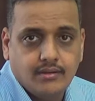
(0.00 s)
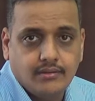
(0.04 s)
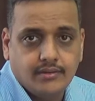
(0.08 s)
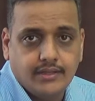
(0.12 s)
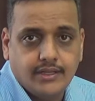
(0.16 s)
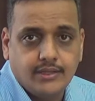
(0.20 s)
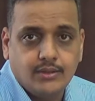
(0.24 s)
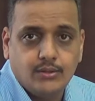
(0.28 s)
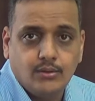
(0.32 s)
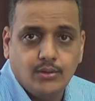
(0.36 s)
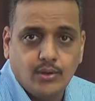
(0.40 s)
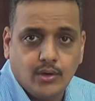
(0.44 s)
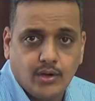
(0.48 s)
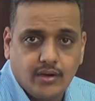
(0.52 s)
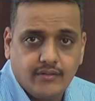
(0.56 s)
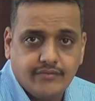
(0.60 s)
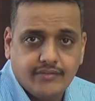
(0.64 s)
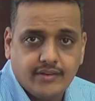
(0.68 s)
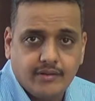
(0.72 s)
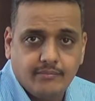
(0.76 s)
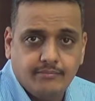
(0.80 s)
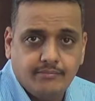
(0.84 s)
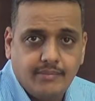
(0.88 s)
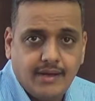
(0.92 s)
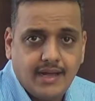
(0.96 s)
They do a lot of
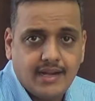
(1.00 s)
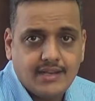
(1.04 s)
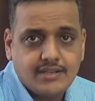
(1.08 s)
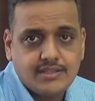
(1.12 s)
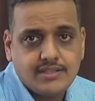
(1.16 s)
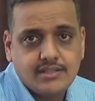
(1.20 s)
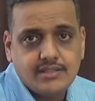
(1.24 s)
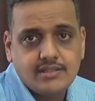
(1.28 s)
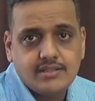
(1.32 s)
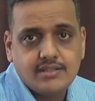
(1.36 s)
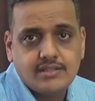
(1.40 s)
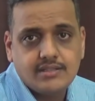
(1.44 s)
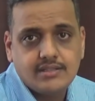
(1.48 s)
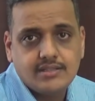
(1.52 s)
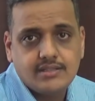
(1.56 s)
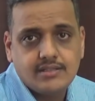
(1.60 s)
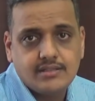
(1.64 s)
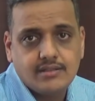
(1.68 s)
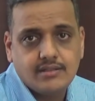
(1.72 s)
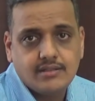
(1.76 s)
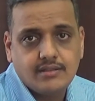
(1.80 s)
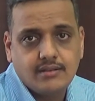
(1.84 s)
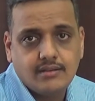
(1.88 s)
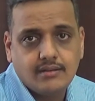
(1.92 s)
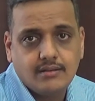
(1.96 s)

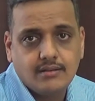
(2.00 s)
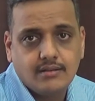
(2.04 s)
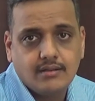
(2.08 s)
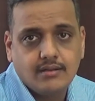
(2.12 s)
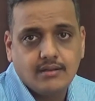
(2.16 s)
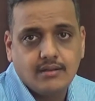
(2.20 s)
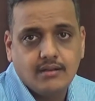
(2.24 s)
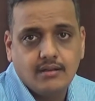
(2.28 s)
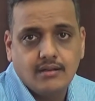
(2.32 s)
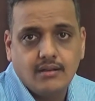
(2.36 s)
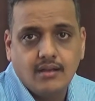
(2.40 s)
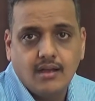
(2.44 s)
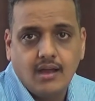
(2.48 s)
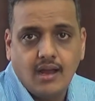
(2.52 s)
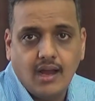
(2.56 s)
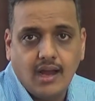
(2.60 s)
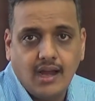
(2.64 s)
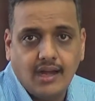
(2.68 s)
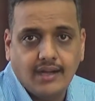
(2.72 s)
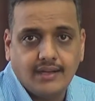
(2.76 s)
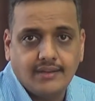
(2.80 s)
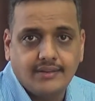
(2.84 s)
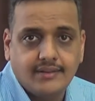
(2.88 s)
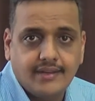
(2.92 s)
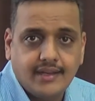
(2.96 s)
comparisons,
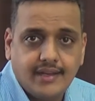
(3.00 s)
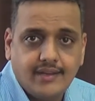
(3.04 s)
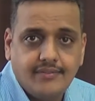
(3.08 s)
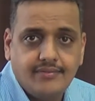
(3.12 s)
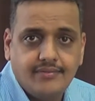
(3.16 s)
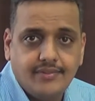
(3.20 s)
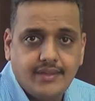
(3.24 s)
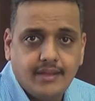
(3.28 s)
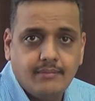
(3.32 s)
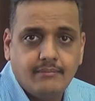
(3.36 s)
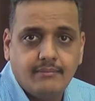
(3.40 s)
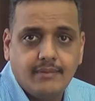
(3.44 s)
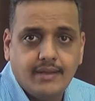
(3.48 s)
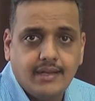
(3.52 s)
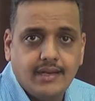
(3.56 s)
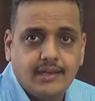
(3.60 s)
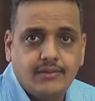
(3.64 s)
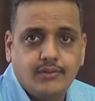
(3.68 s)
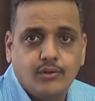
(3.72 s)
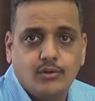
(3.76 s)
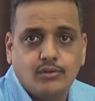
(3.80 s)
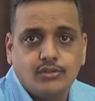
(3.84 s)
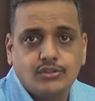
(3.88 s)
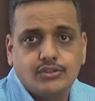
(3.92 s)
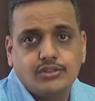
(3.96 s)
and then they
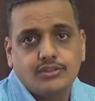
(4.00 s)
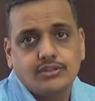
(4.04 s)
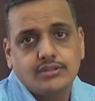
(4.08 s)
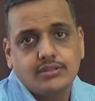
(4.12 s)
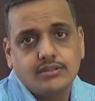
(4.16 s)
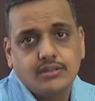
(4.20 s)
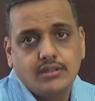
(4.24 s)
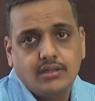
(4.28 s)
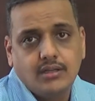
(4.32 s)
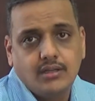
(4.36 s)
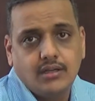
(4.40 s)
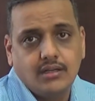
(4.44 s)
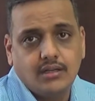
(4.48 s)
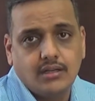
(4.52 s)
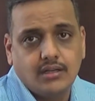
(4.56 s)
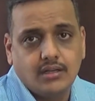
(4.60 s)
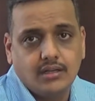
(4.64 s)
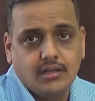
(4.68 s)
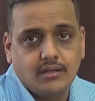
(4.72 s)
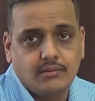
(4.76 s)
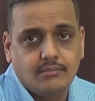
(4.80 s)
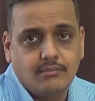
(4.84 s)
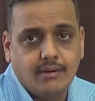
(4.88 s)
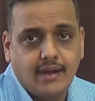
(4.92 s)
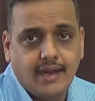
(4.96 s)
make those
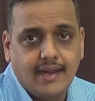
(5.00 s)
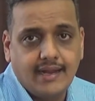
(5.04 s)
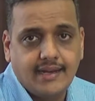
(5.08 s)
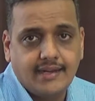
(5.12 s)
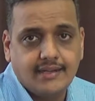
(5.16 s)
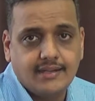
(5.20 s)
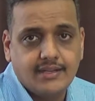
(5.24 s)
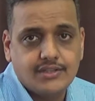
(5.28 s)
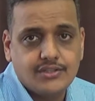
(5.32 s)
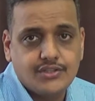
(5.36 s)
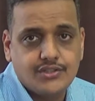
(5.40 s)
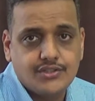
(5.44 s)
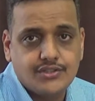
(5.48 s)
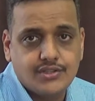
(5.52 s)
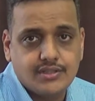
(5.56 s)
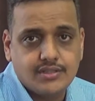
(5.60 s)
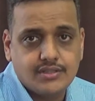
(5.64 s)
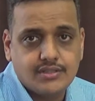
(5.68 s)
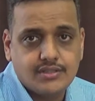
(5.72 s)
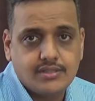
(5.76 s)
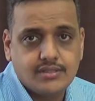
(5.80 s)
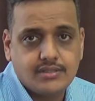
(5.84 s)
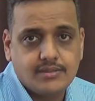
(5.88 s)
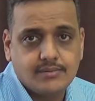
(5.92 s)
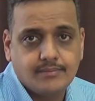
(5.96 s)
buying
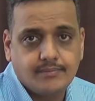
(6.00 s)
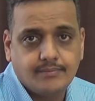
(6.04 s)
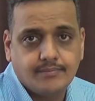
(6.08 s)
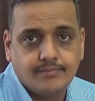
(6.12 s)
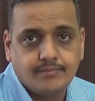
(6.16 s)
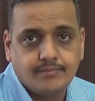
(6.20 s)
decisions.